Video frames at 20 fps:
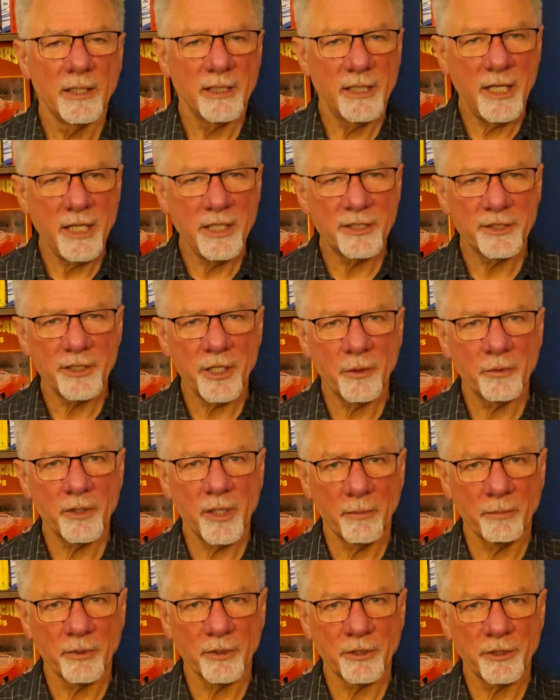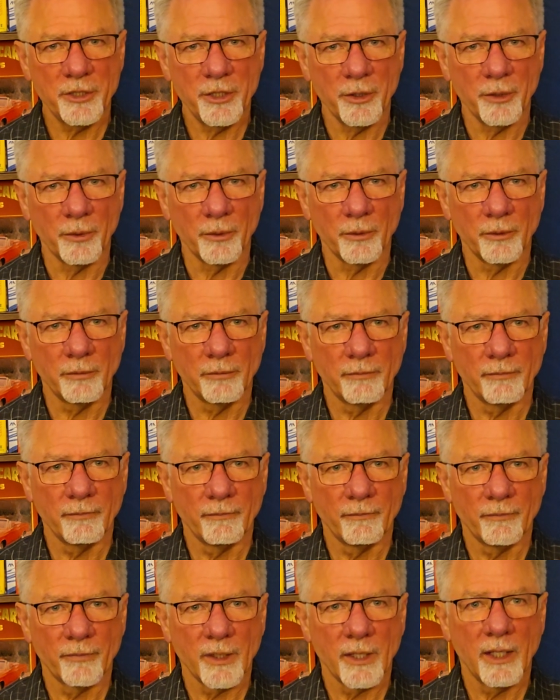Keystone number 2,
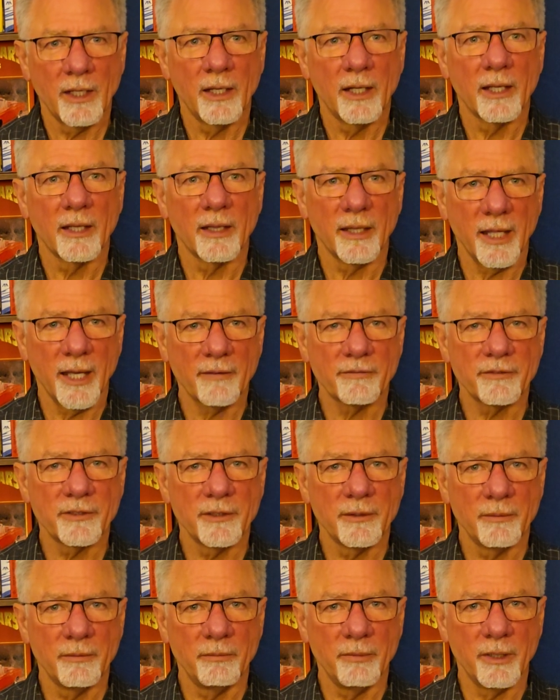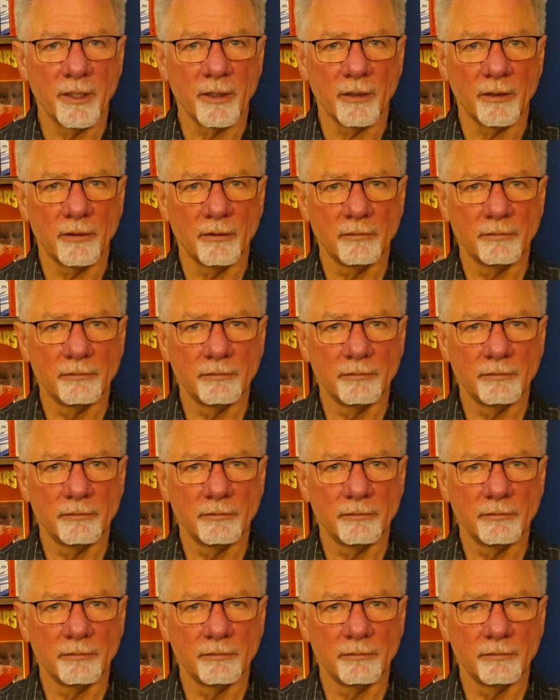left middle.